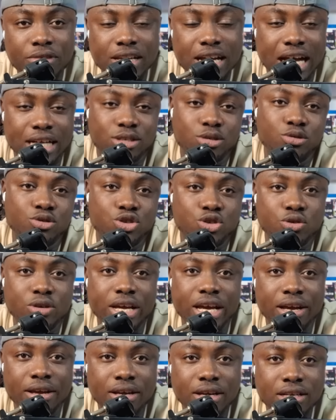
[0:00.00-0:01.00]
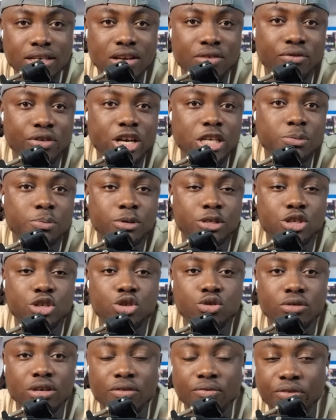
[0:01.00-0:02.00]
I told you that the various
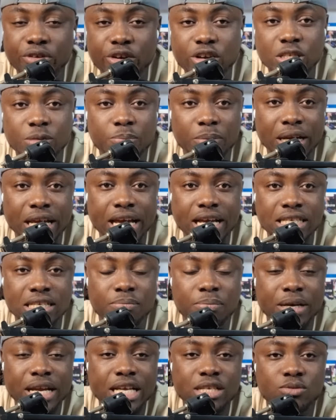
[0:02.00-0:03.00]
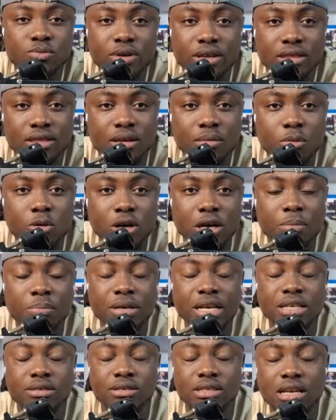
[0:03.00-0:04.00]
positions, the various players, the players with the ball, the
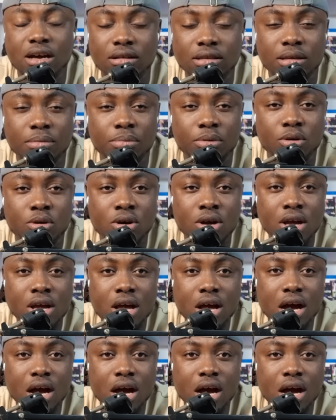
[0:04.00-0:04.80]
players without the ball,